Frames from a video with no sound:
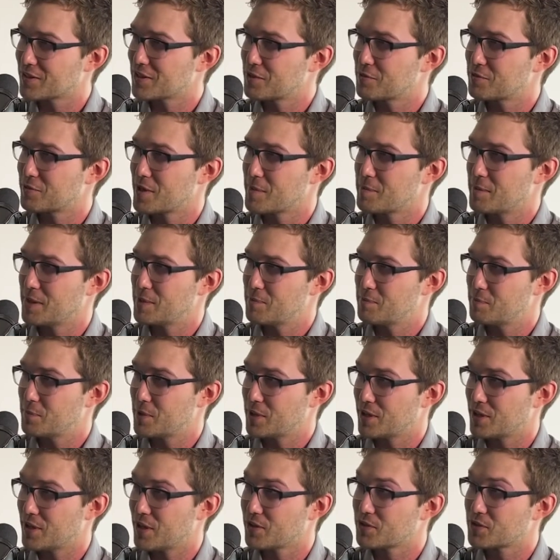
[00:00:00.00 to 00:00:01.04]
from it,
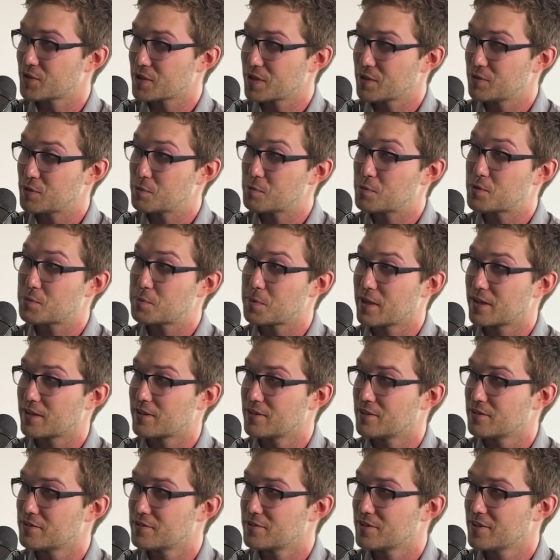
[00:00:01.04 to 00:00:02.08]
but it also gives you
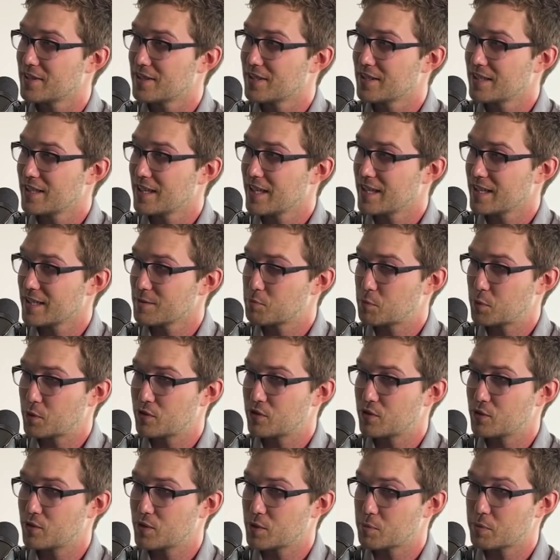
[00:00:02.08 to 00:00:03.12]
perspective. And it
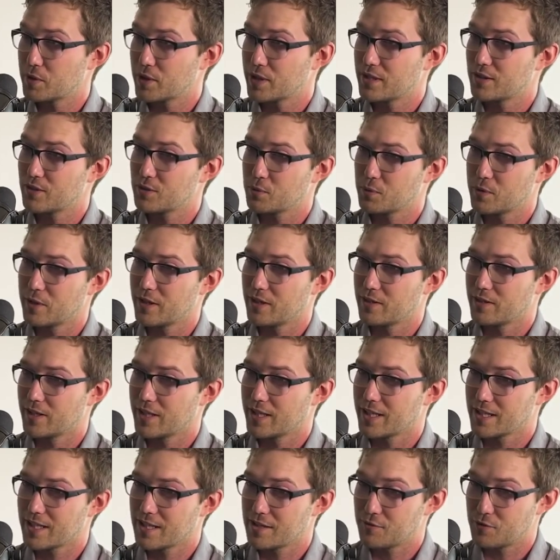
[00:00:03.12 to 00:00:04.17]
puts you in a place where,
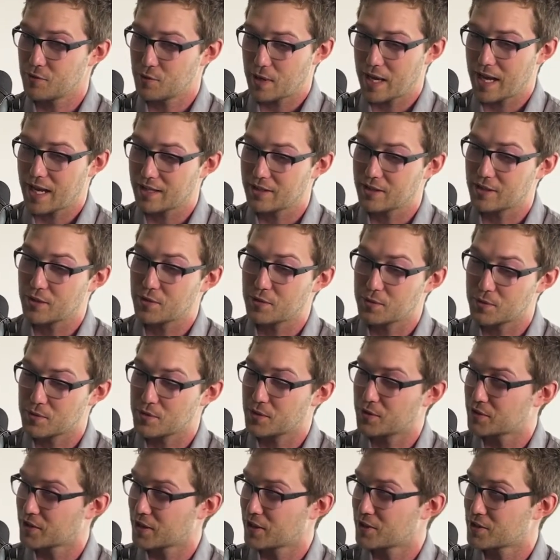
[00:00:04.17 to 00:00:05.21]
like, if you had to go through
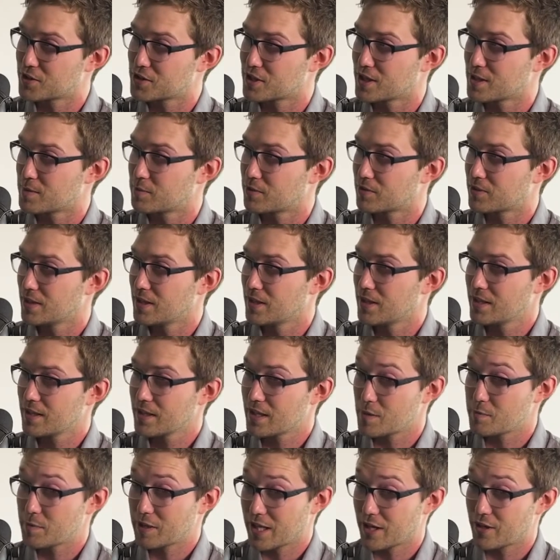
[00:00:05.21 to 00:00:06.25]
those hardships,
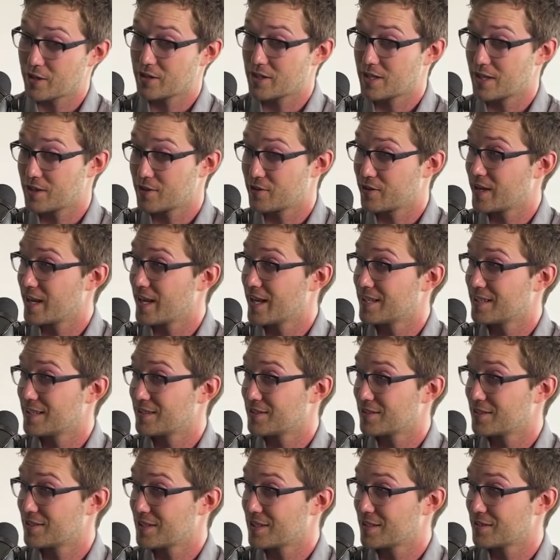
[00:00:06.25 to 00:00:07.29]
coming out of the other end
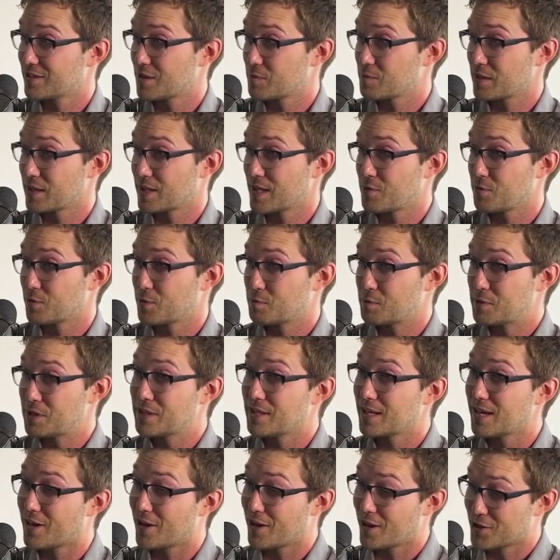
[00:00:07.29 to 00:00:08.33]
and seeing something that would
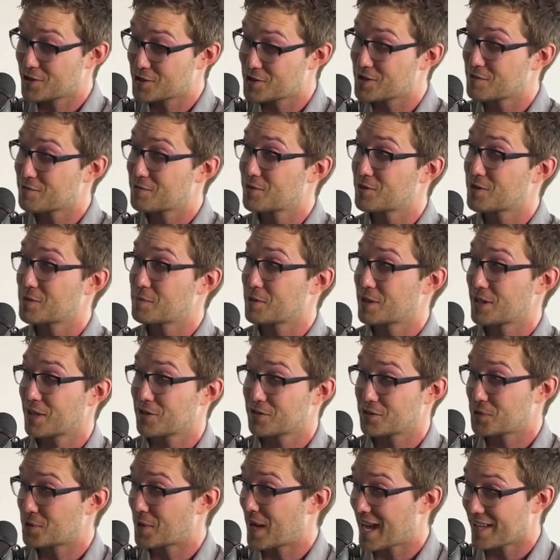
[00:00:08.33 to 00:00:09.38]
be a hardship for somebody
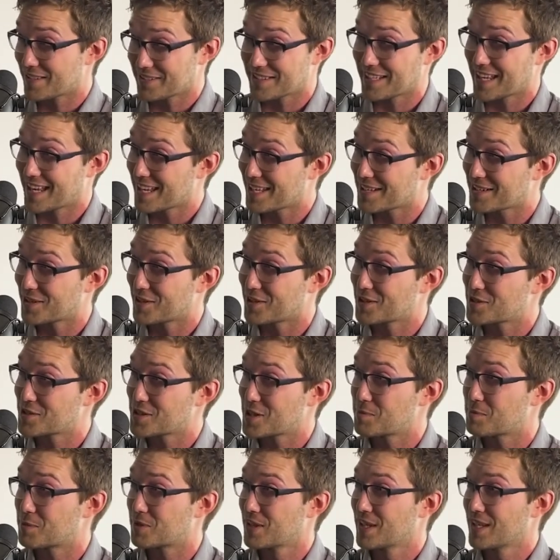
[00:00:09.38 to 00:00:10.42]
else who hasn't had
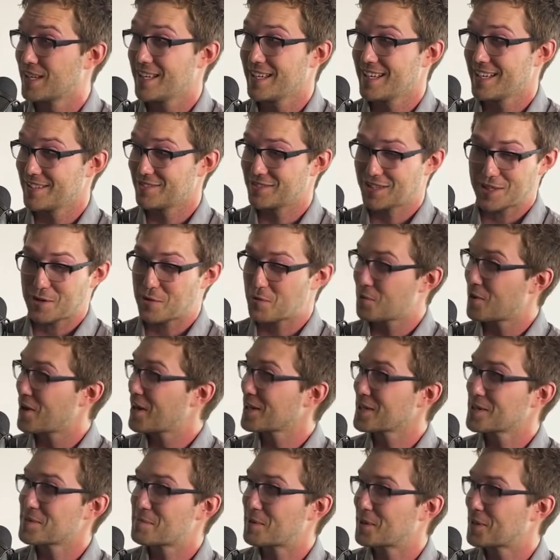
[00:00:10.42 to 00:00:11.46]
hardships is like a
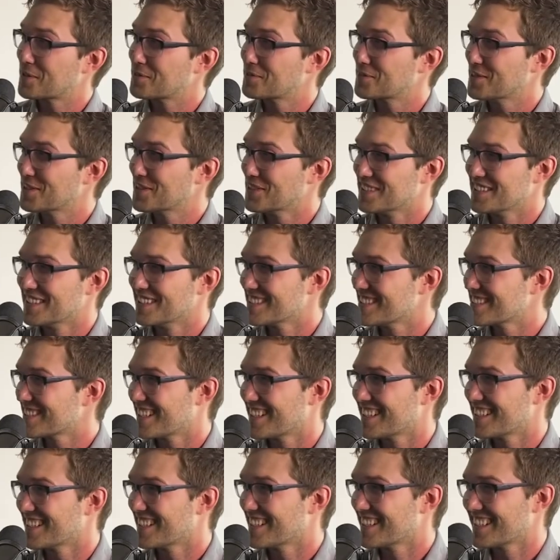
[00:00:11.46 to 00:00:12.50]
walk in the park for you. And you're just kind of like,